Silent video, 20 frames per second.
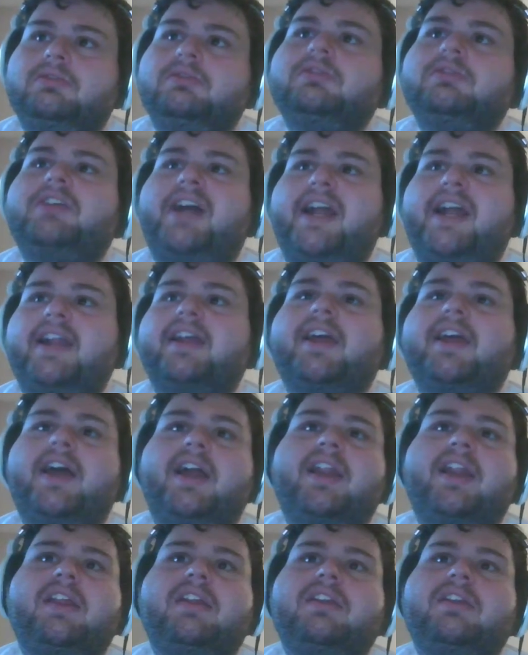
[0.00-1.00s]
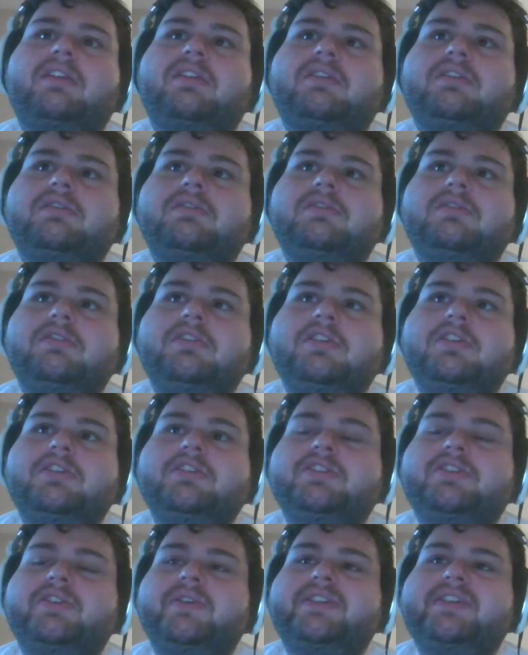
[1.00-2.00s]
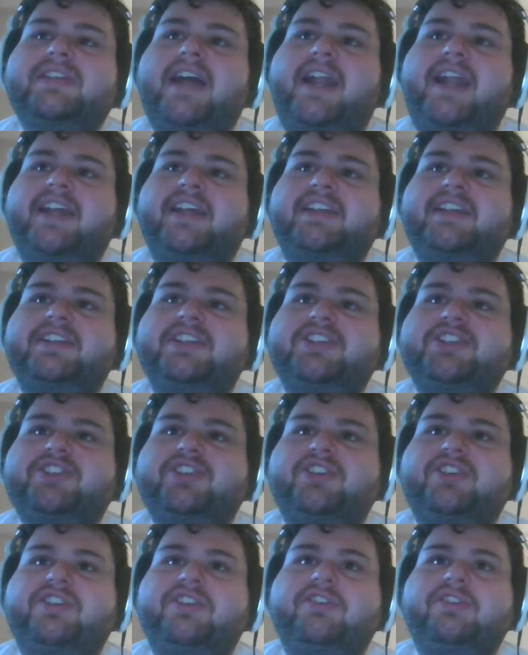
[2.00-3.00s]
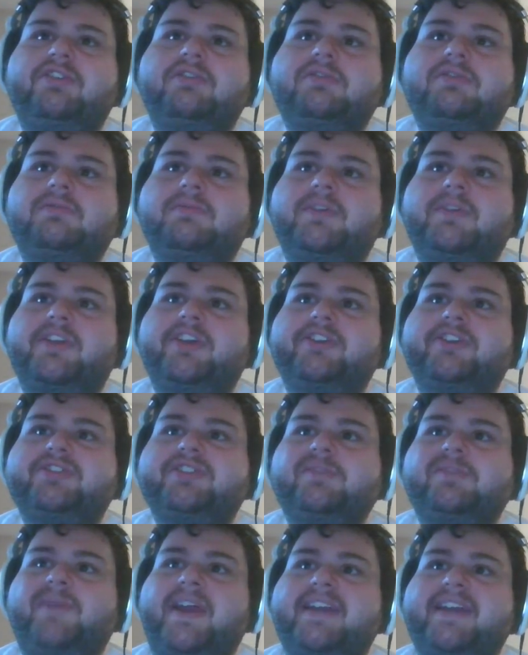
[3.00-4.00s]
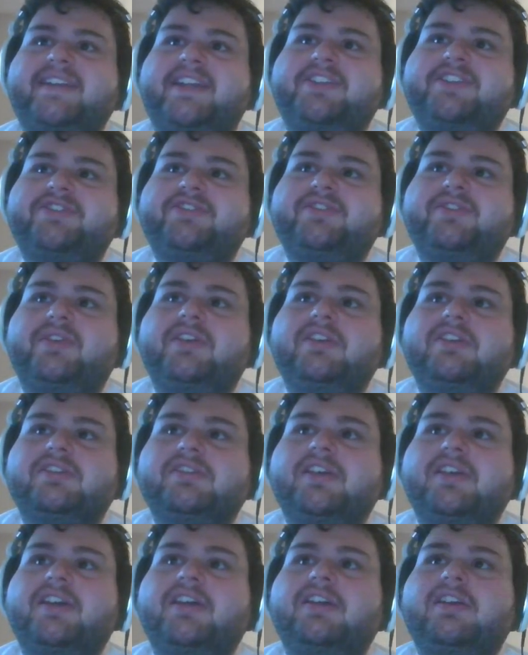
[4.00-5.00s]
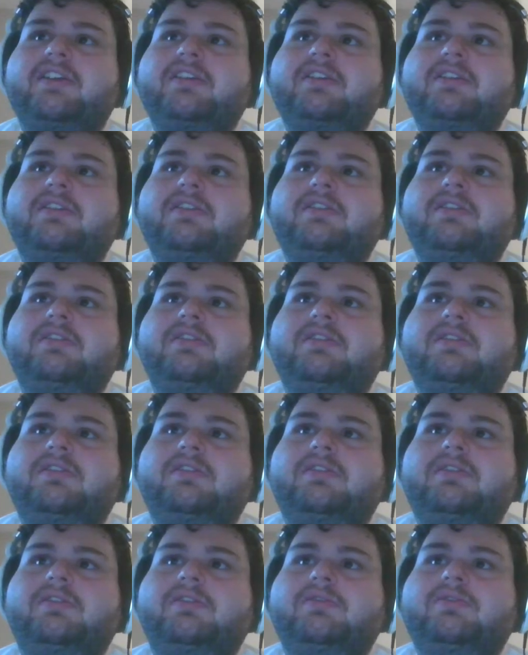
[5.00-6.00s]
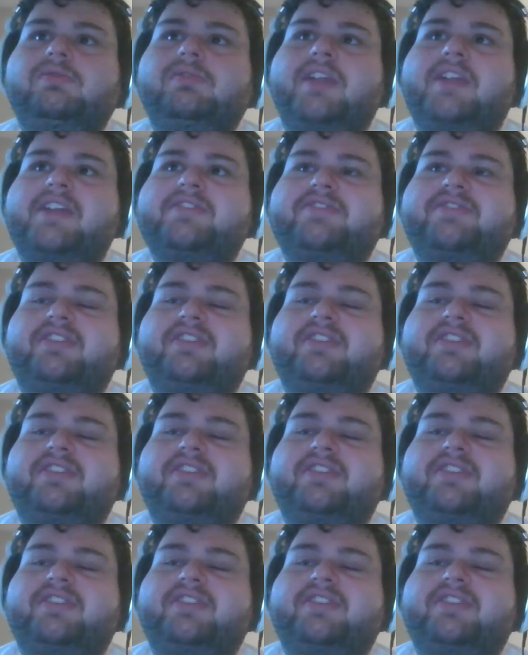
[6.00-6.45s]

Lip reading: Got it. So he's kind of conditioned you, but you're still paying attention to it, looks like. Ooh, let's try.